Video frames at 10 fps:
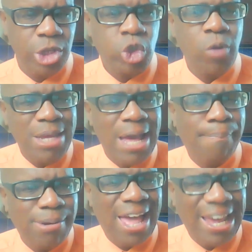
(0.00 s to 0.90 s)
to be
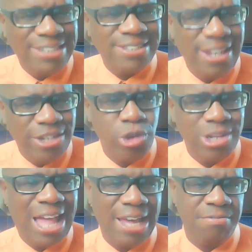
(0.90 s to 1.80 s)
applied in your
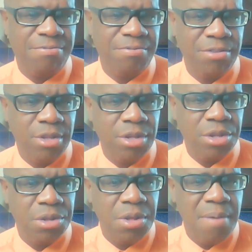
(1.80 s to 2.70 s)
life.
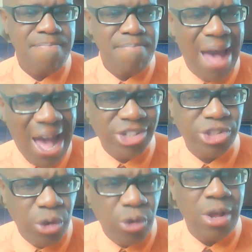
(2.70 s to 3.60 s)

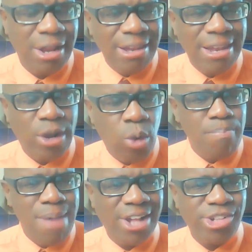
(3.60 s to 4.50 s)
Master, let, oh
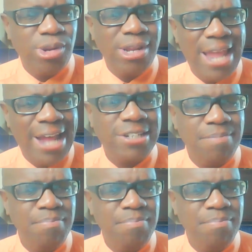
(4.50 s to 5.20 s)
master, let